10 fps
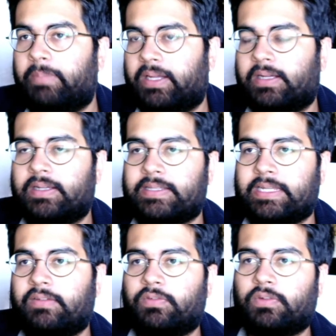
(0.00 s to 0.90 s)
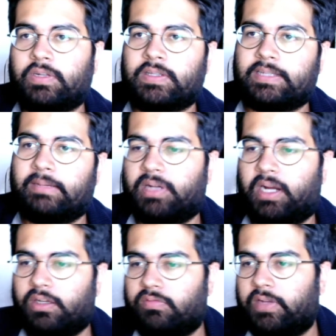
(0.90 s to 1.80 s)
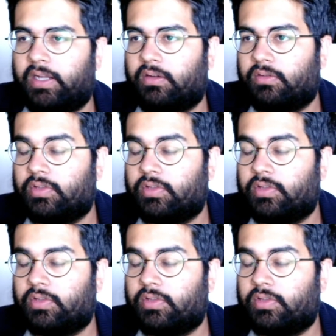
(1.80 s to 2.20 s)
better saved in some kind of like,